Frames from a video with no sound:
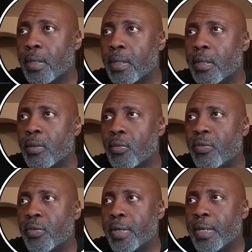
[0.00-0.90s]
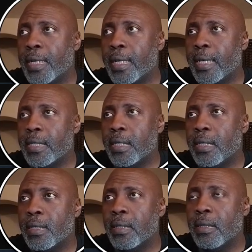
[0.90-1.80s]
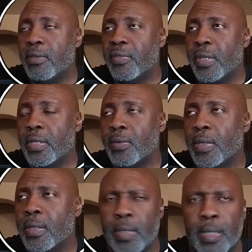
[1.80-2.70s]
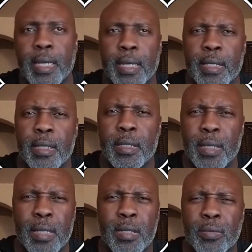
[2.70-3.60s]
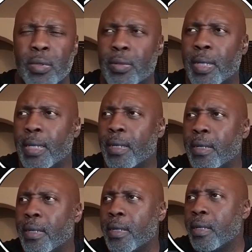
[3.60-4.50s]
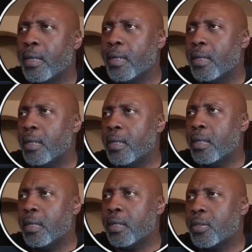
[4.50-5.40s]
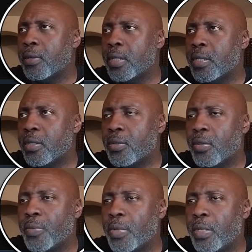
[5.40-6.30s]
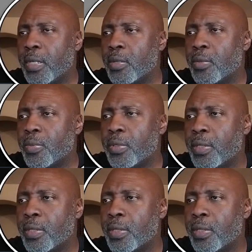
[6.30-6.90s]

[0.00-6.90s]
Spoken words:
We've already catted the first one. Catted, that's a word, right? So let's just copy the output